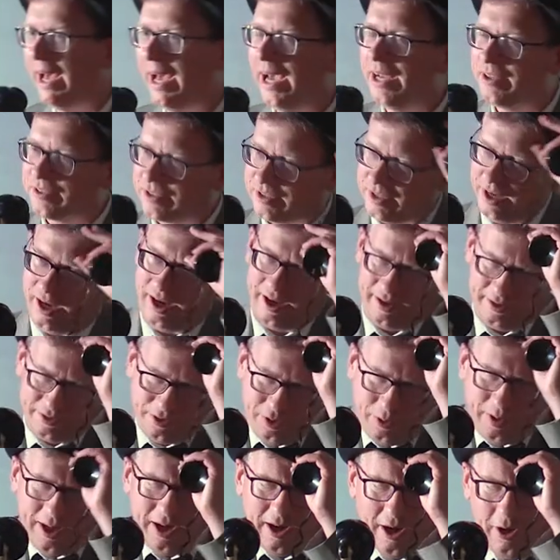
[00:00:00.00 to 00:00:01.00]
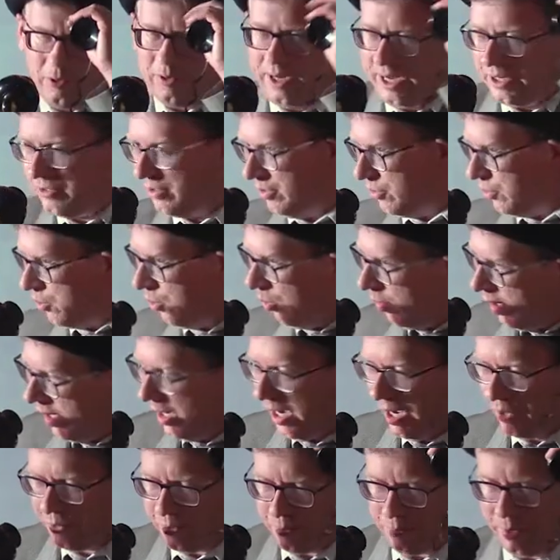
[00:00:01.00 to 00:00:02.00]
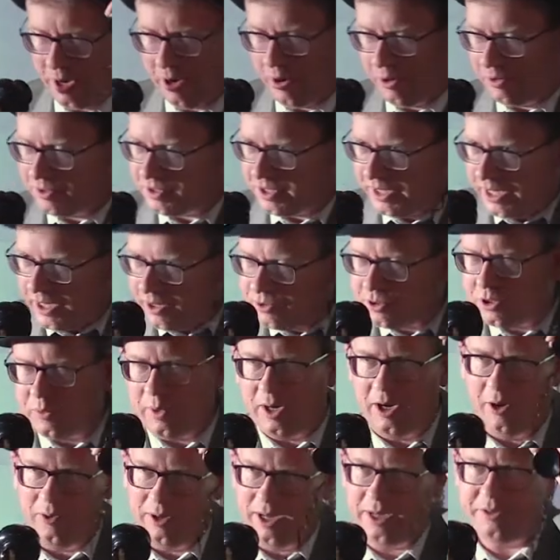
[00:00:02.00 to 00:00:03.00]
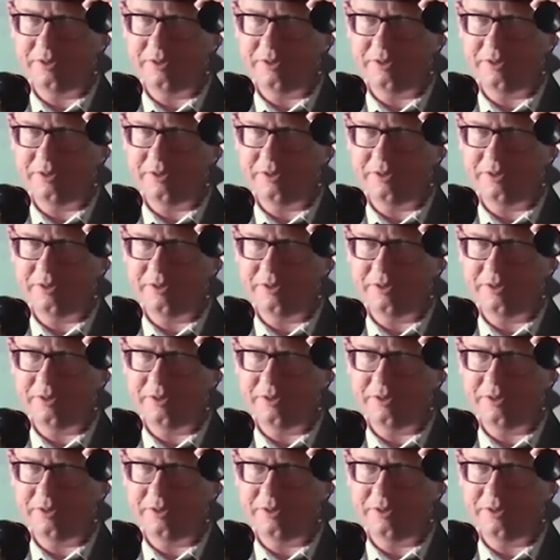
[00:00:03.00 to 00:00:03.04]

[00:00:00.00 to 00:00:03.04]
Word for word: uh, it's uh, 2LO London calling. Arthur Burrows here, 2LO